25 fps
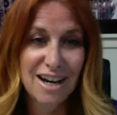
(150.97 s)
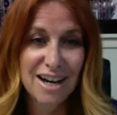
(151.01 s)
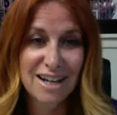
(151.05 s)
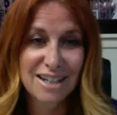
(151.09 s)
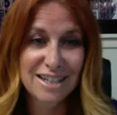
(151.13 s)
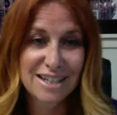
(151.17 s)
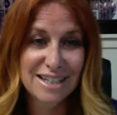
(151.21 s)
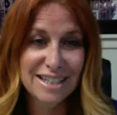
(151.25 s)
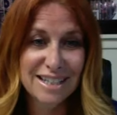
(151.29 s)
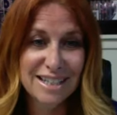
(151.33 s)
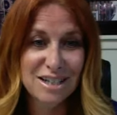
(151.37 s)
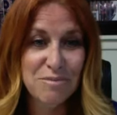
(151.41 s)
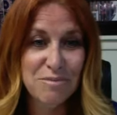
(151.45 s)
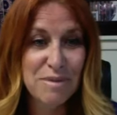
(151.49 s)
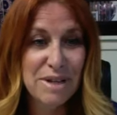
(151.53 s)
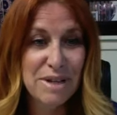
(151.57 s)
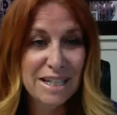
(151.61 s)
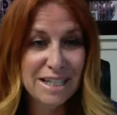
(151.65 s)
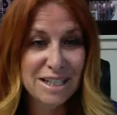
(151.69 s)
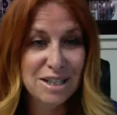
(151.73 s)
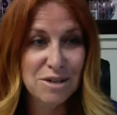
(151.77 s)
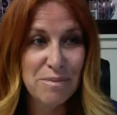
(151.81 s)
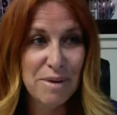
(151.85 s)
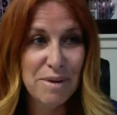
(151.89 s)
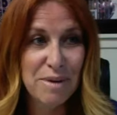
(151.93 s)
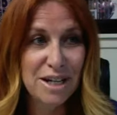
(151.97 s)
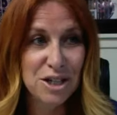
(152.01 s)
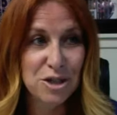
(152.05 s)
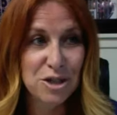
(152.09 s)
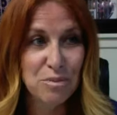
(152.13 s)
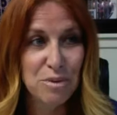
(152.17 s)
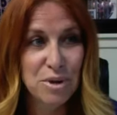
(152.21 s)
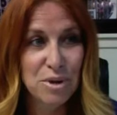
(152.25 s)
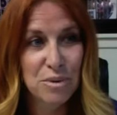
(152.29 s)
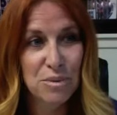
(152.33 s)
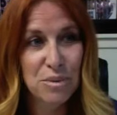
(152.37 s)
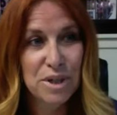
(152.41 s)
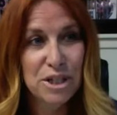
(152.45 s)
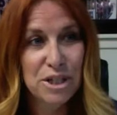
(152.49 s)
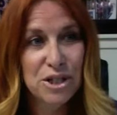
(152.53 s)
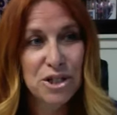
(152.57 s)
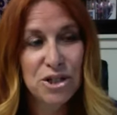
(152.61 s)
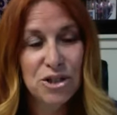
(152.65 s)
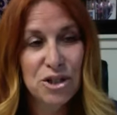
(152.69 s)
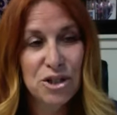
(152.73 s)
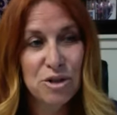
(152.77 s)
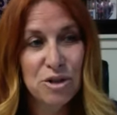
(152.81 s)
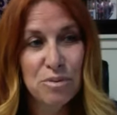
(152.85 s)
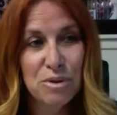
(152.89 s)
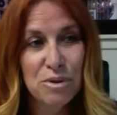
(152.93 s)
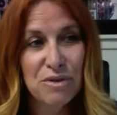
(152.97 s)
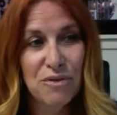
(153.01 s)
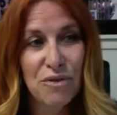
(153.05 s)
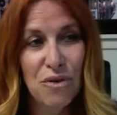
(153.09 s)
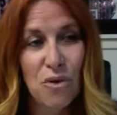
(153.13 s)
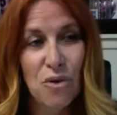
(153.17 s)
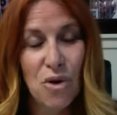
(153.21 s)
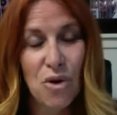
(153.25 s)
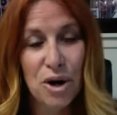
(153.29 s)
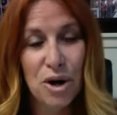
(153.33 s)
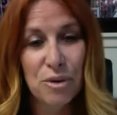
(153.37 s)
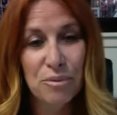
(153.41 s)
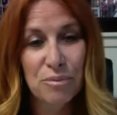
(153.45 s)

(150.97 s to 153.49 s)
Sync Meetings Management? What did you do before?